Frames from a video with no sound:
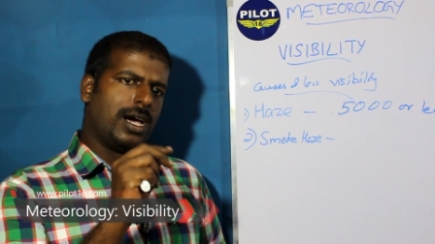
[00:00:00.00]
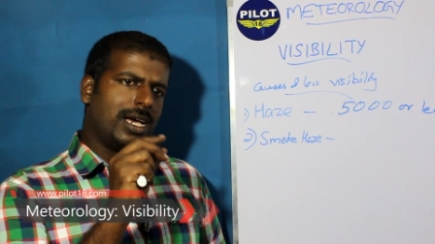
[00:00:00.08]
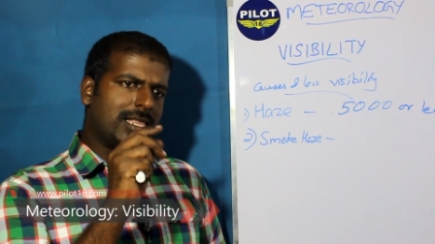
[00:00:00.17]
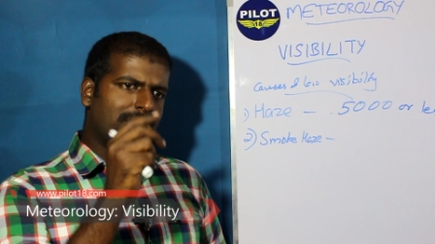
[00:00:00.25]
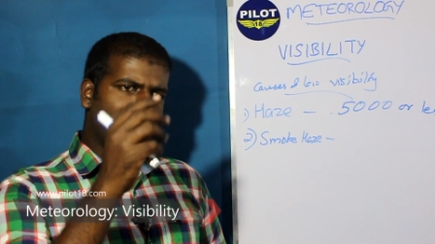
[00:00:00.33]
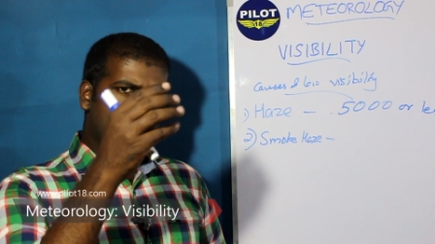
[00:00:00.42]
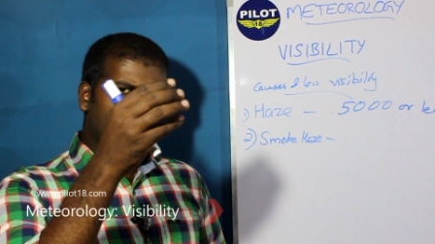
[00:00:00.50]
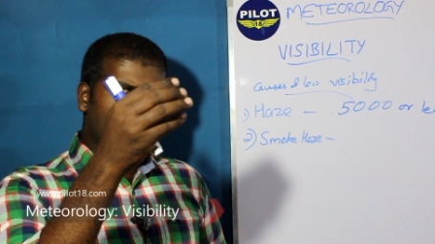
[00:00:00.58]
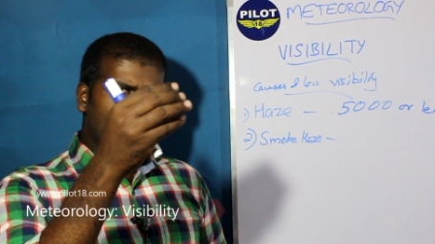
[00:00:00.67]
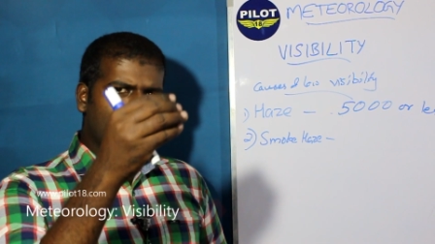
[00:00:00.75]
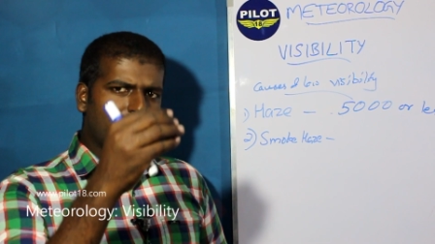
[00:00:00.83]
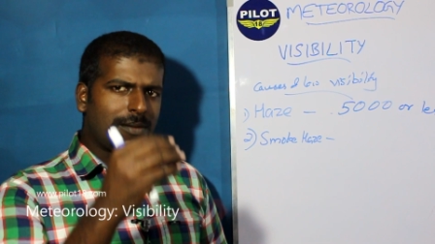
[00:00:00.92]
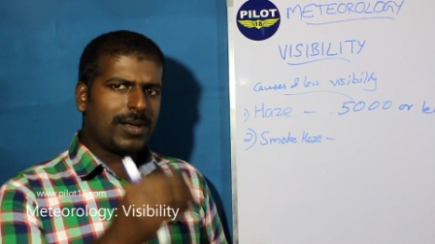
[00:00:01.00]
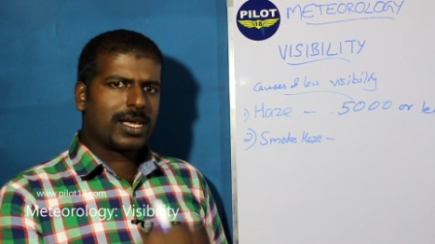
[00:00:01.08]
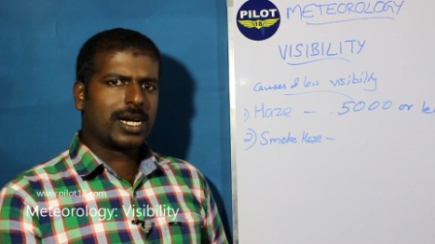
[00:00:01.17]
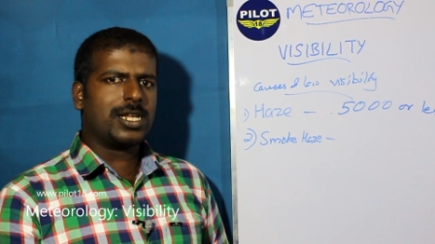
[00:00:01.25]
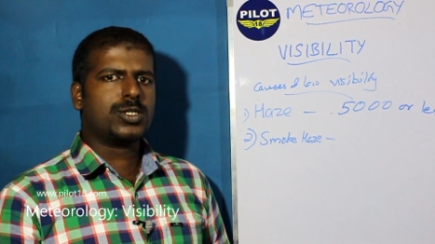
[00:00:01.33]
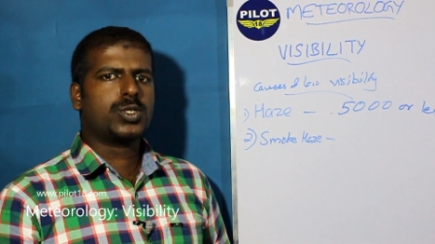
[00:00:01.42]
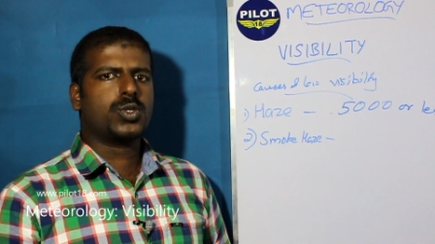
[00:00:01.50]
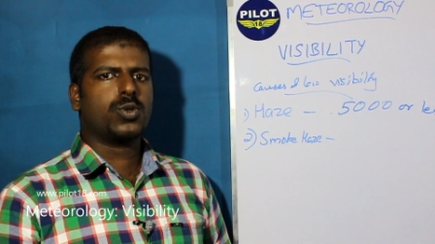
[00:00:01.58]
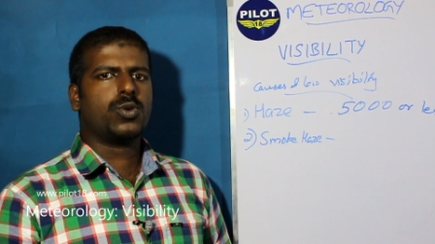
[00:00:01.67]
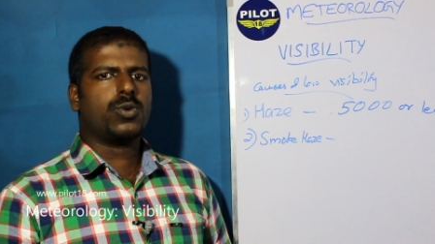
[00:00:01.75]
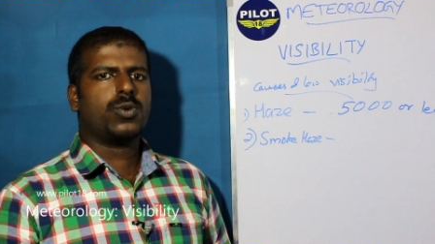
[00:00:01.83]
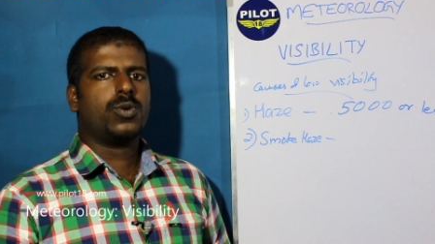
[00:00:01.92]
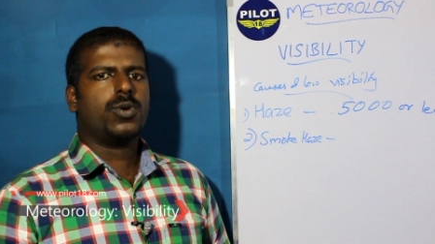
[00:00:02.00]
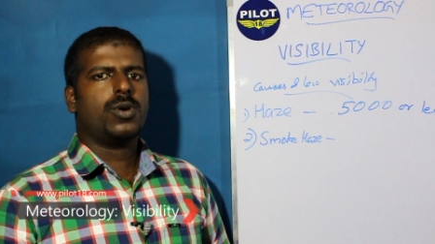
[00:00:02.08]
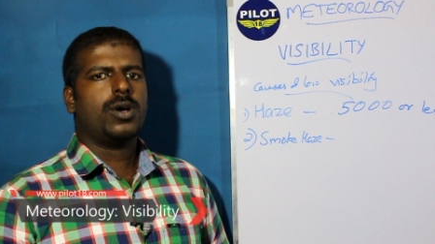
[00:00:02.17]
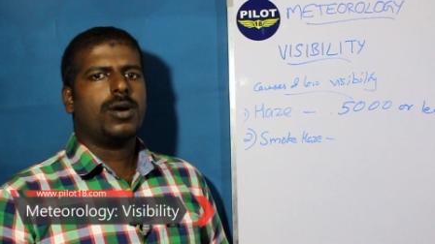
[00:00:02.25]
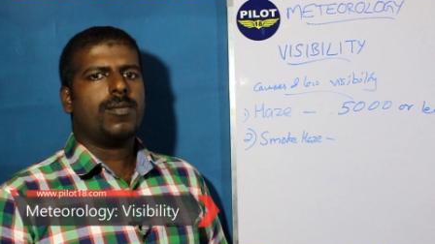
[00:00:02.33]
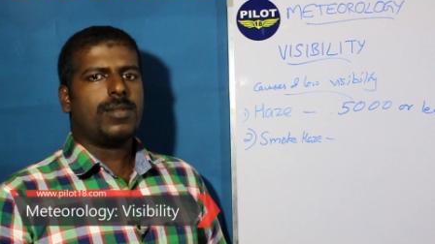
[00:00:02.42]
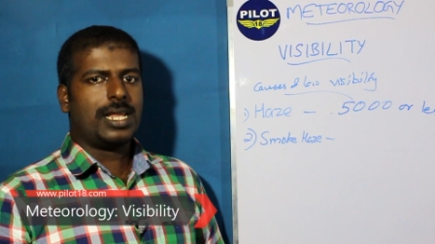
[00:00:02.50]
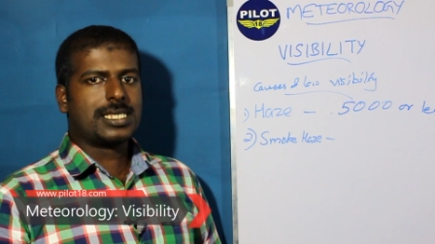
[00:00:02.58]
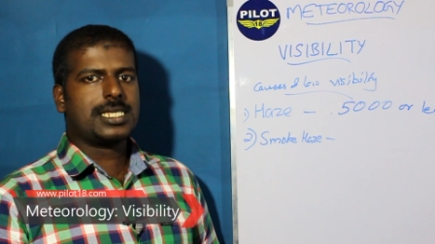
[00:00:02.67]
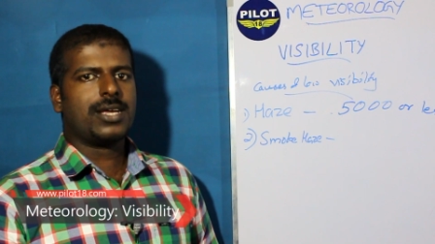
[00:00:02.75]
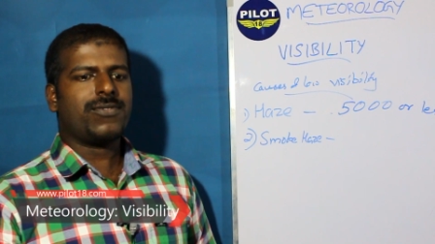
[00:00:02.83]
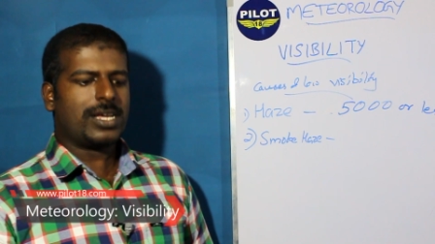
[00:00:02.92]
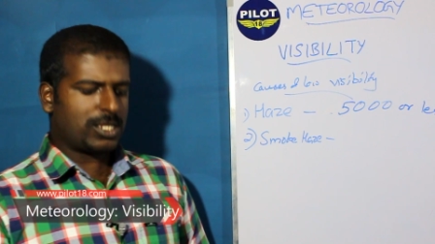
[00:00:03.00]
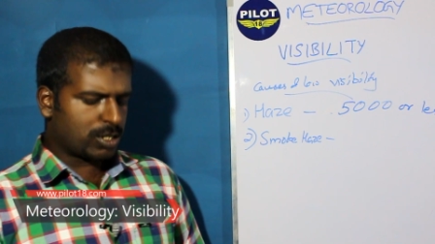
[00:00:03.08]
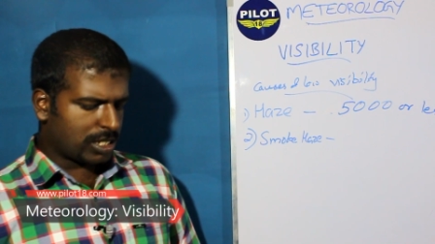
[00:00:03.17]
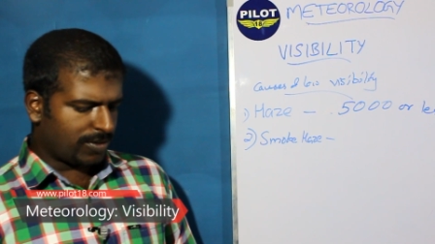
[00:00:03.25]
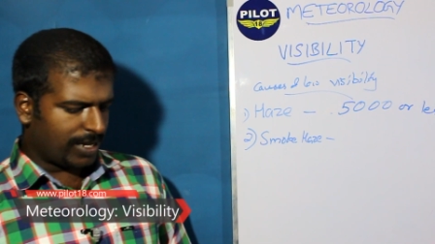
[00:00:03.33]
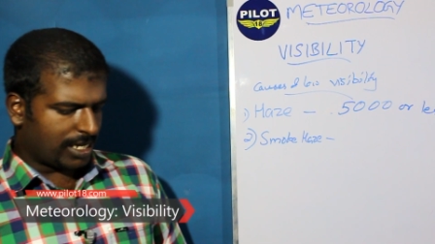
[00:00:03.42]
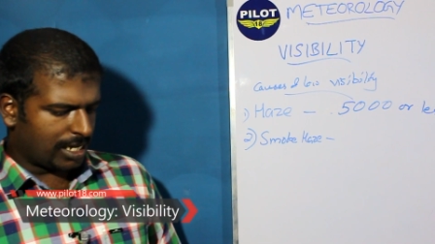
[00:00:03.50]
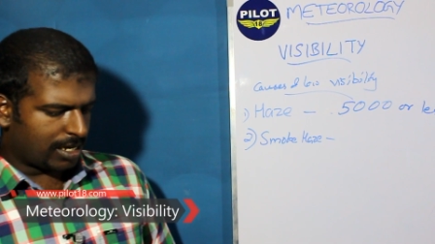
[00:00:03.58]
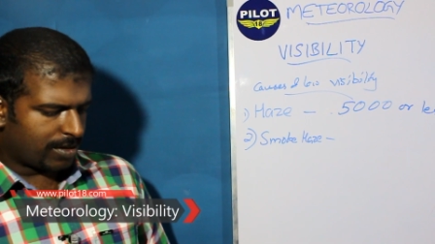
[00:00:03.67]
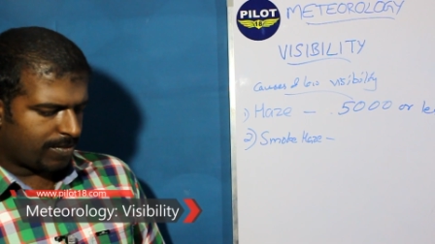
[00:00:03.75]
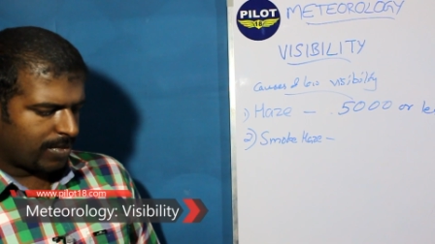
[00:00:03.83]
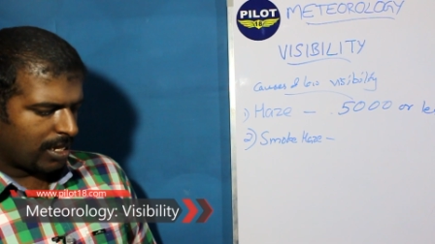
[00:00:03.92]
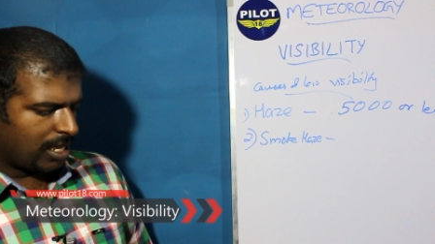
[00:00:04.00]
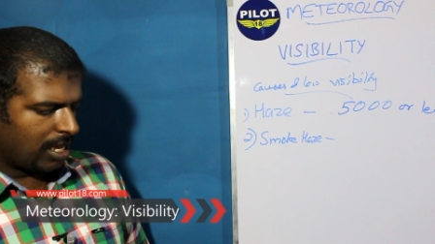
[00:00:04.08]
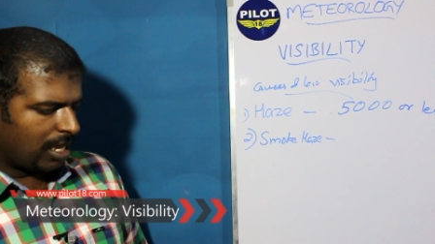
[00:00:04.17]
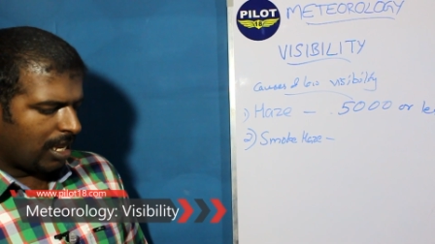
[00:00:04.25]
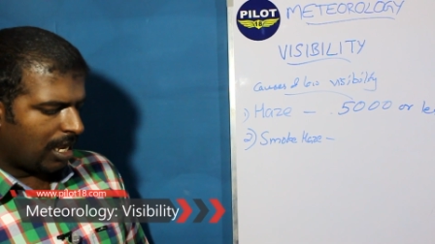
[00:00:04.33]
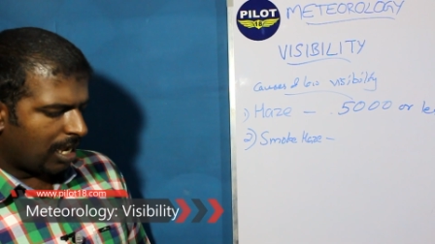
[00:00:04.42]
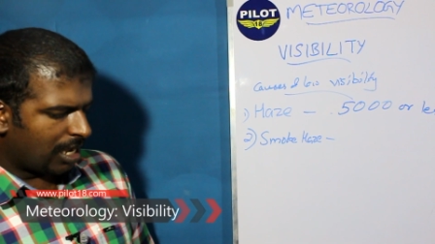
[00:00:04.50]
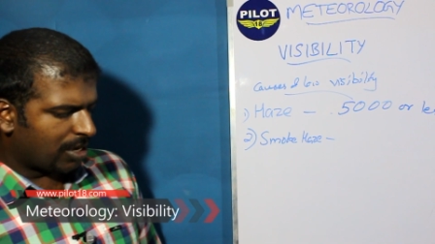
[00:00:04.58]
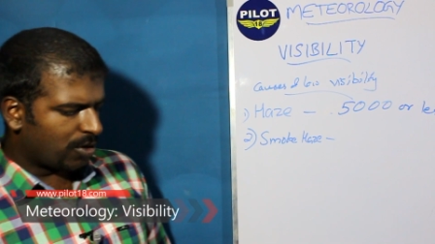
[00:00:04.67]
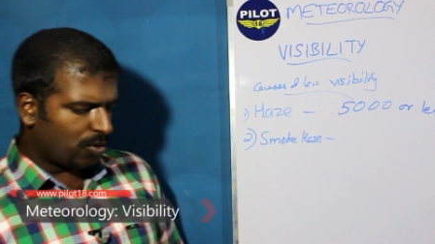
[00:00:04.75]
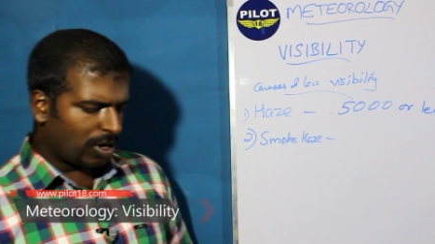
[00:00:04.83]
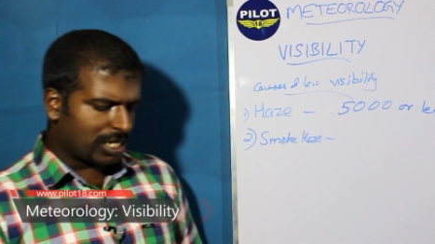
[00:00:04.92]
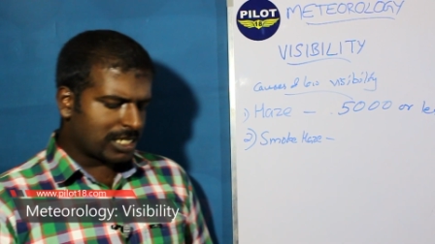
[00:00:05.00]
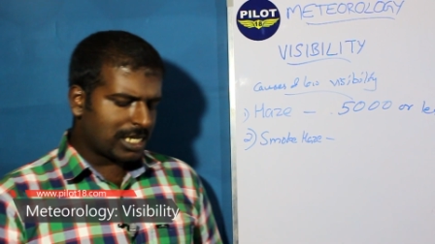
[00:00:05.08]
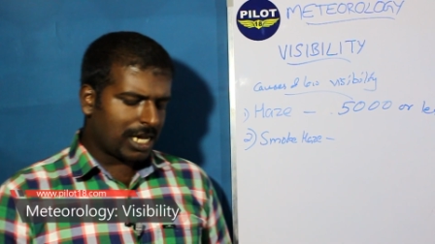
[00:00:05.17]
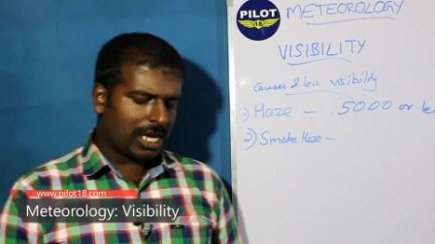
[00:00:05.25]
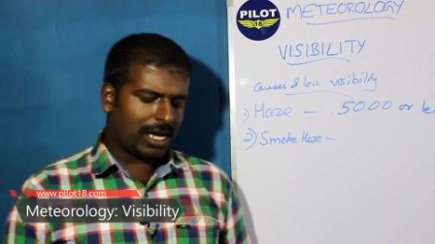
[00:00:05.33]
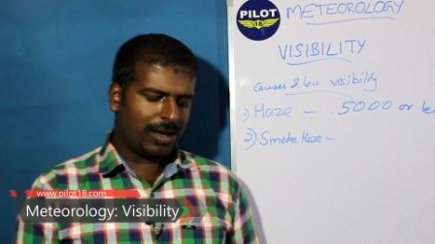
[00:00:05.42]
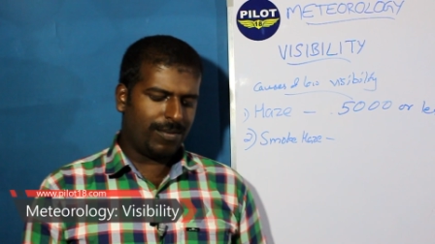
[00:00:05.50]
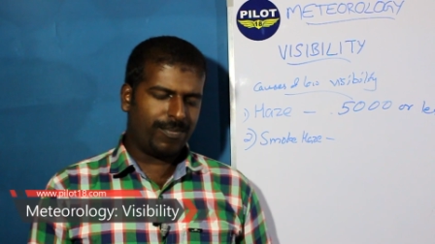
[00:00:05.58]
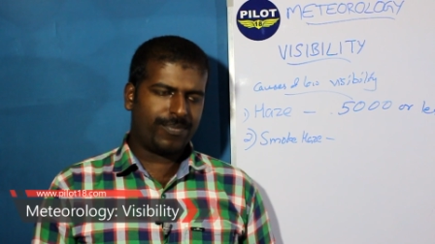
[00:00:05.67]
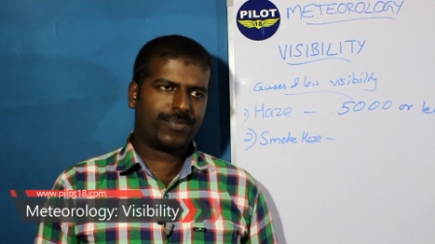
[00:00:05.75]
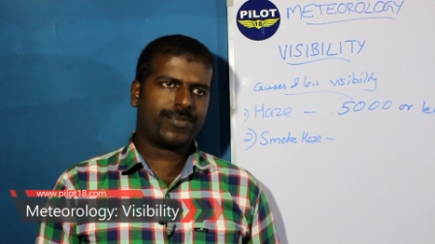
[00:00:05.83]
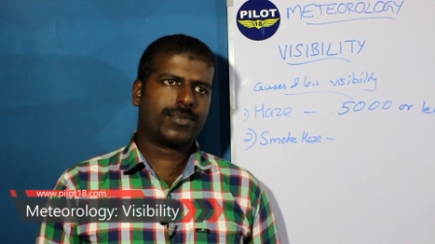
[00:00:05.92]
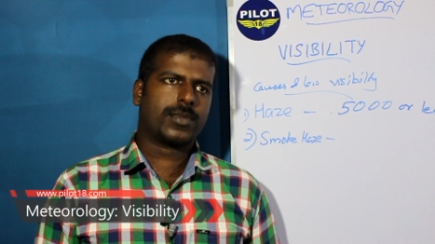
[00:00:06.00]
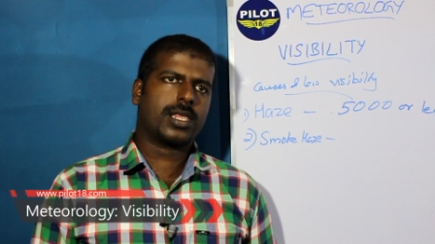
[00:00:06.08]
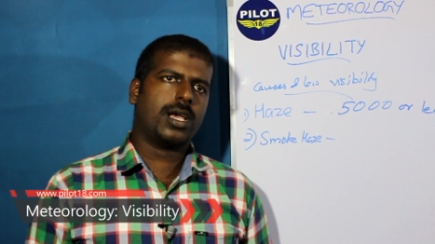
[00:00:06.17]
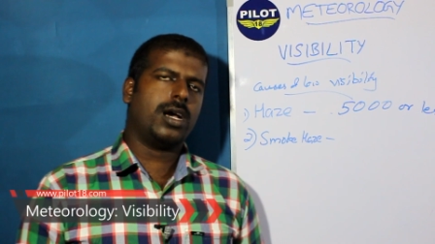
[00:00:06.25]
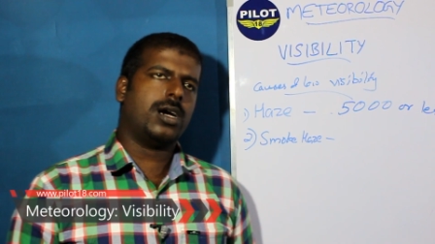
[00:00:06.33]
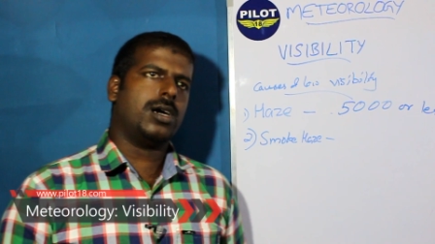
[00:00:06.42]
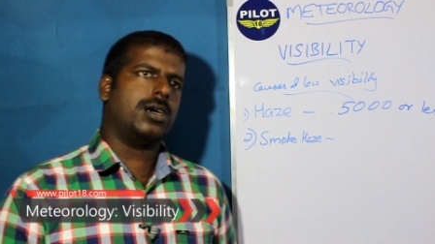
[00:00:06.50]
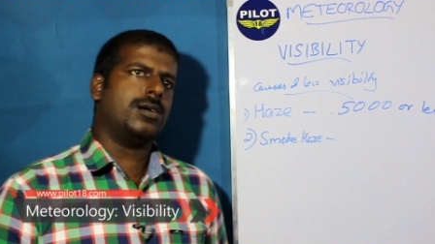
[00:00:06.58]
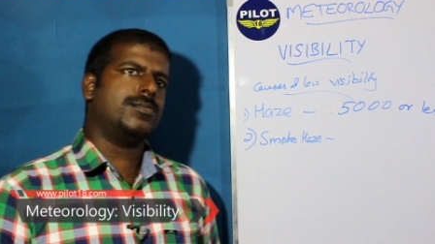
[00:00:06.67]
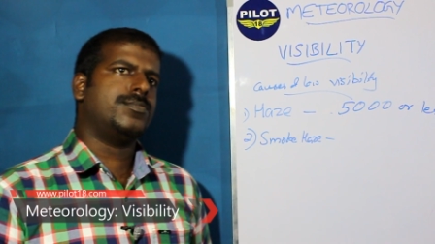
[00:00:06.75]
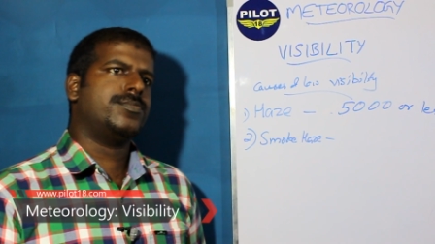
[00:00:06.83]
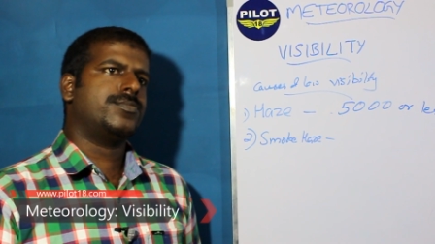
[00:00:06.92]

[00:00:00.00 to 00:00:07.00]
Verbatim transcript: and the visibility will be reduced to less than 5000 meter and what is the uh,